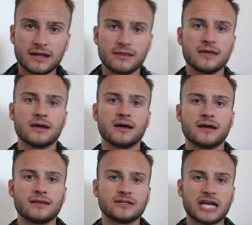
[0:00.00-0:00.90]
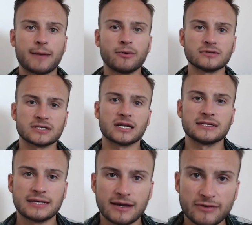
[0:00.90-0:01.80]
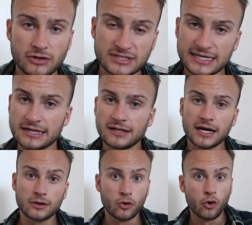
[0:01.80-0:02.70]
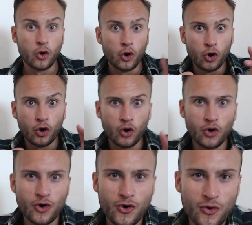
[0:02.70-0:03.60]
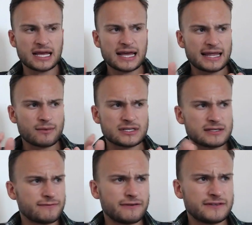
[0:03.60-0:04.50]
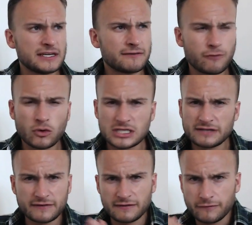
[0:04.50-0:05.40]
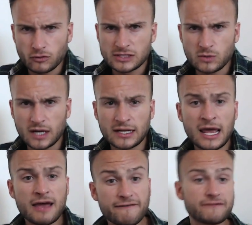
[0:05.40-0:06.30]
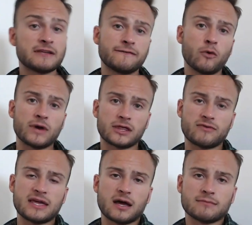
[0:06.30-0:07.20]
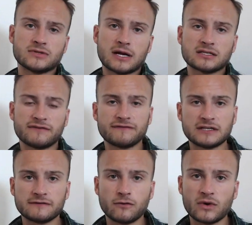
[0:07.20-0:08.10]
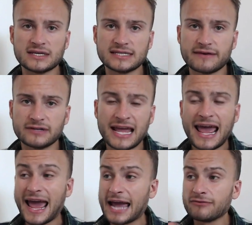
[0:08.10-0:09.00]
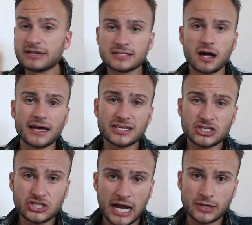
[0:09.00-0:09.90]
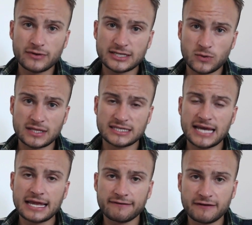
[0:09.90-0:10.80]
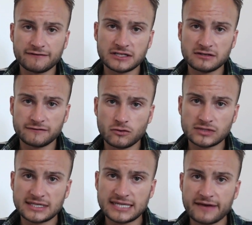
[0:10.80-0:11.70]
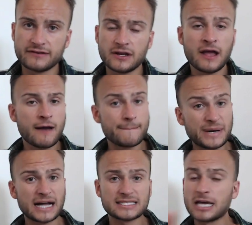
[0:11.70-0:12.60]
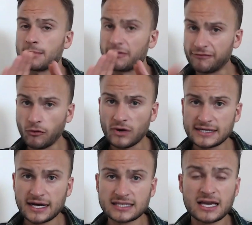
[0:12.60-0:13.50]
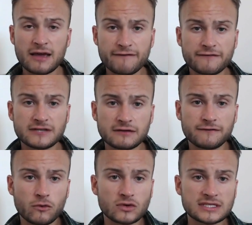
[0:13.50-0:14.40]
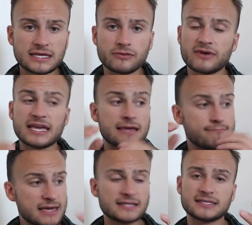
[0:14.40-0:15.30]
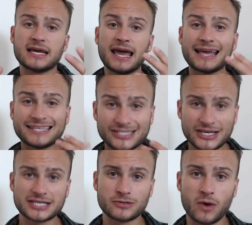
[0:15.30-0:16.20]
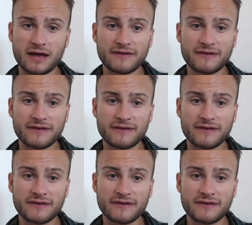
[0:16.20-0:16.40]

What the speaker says: the chapel to kind of tell Henry not to kill her. That was 1540 to 1541. 1543 comes round to 1547. Henry dies January 28, 1547. But before he does, 1543, he meets his sixth wife,